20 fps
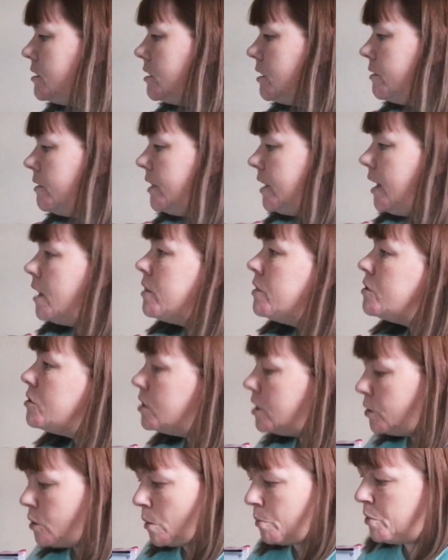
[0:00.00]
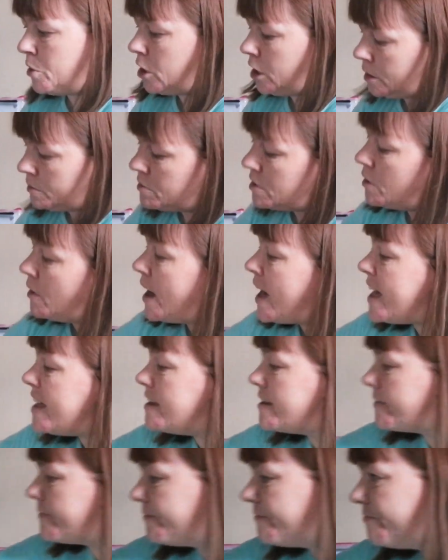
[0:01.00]
so that, I thought you were putting them
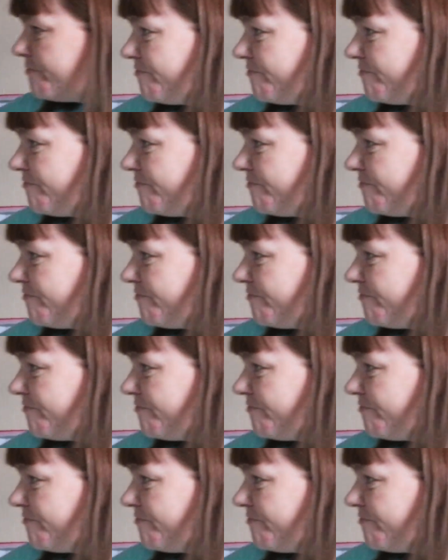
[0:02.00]
away.